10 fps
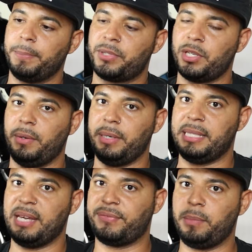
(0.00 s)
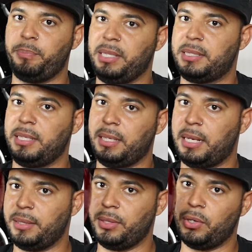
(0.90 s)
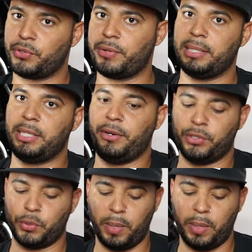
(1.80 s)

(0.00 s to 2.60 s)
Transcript: So it definitely beats it on those criteria as